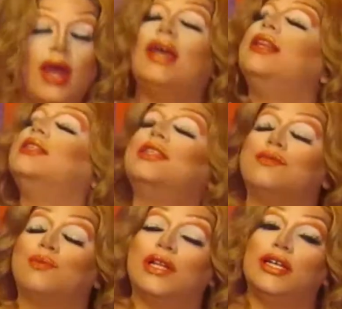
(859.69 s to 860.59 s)
This
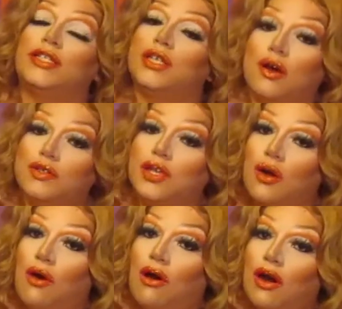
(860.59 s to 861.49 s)
is really
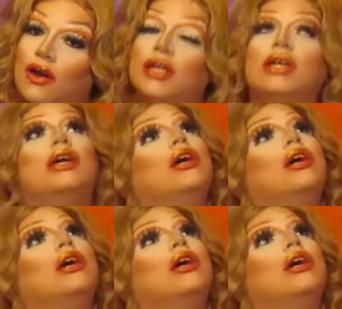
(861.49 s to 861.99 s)
so hard,